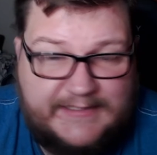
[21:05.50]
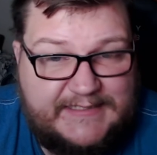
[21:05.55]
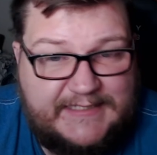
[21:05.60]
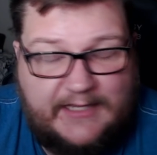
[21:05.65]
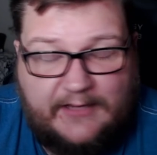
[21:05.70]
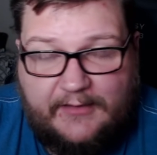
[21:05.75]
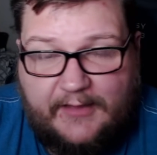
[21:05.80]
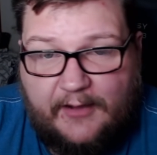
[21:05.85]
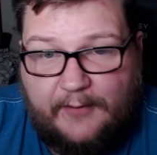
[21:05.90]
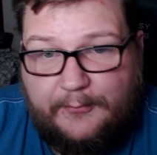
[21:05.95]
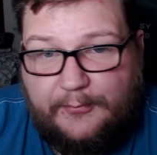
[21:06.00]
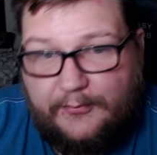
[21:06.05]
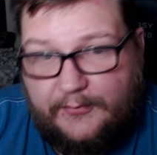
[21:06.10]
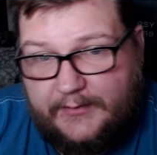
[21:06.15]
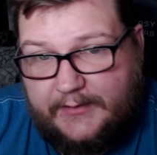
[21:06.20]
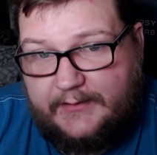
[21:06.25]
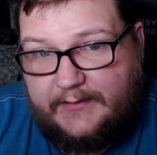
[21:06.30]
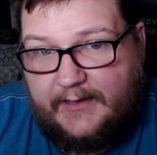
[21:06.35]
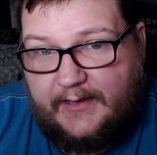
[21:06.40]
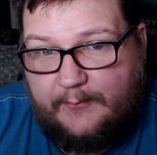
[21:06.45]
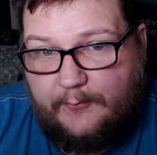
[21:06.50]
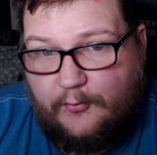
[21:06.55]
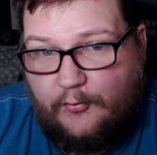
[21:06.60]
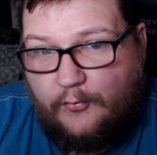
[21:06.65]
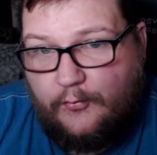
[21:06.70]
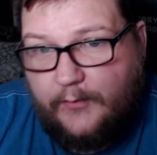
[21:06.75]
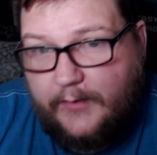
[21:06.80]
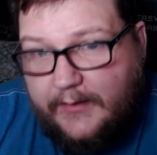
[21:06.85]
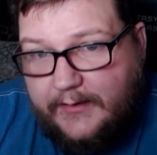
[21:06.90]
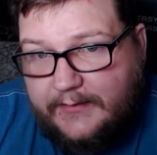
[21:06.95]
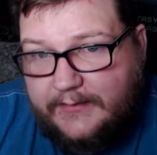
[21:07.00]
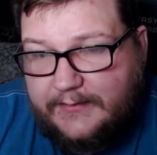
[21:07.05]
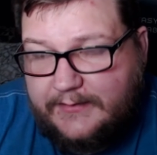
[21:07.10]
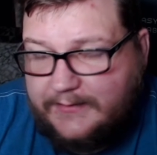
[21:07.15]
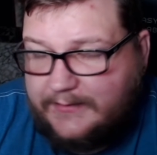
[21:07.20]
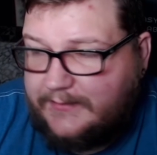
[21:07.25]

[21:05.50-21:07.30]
they sell out pretty damn quick.